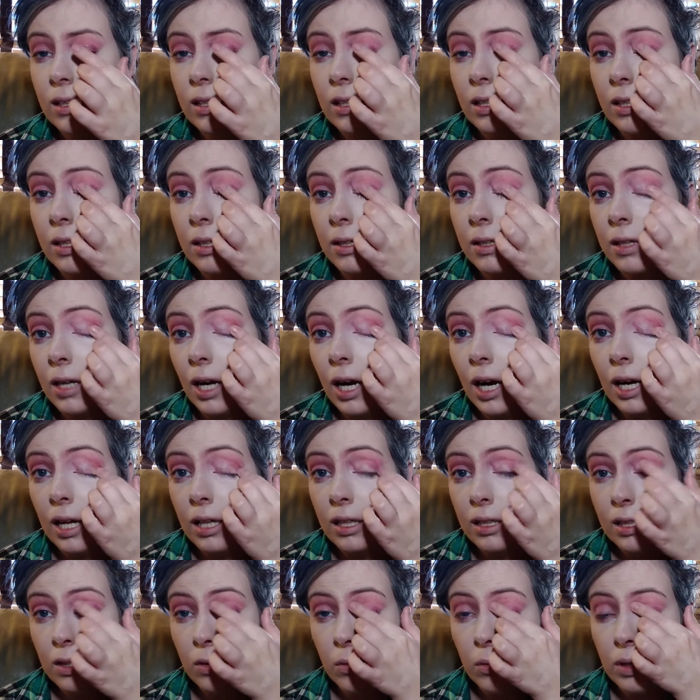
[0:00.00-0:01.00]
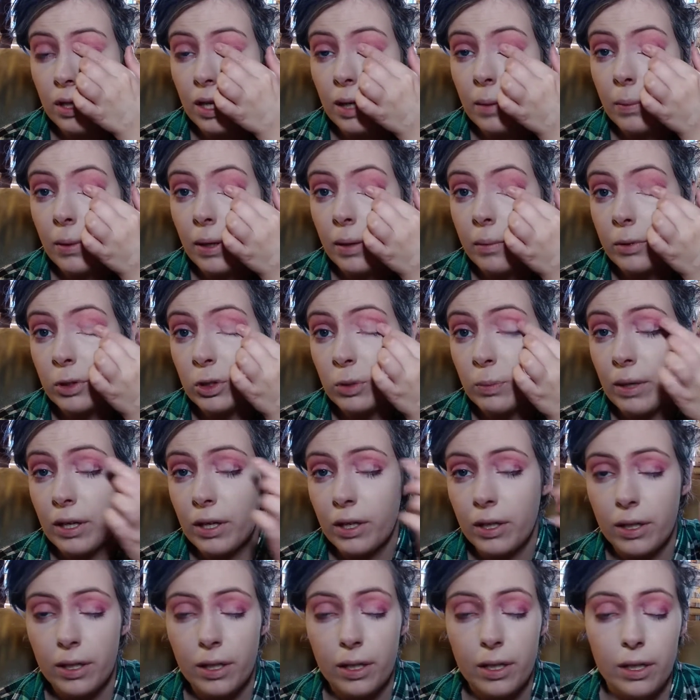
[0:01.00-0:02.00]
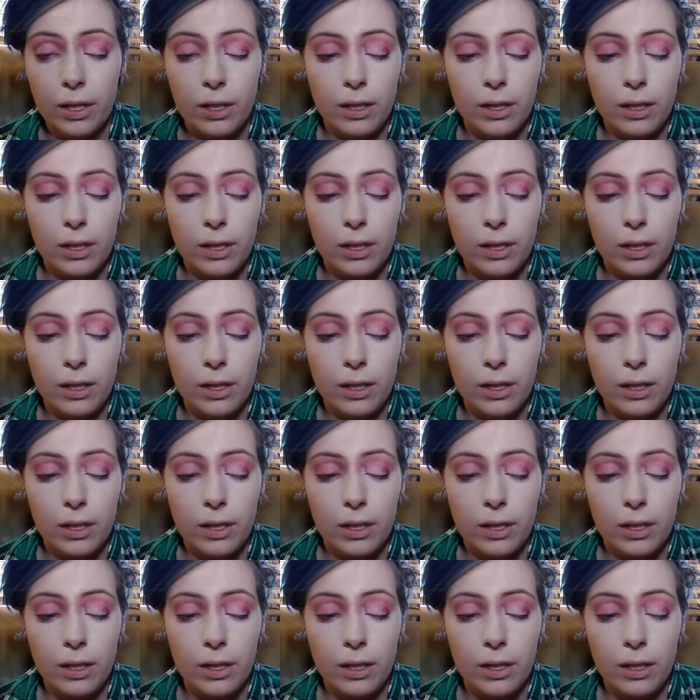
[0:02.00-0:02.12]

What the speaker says: their liquid eye primers better.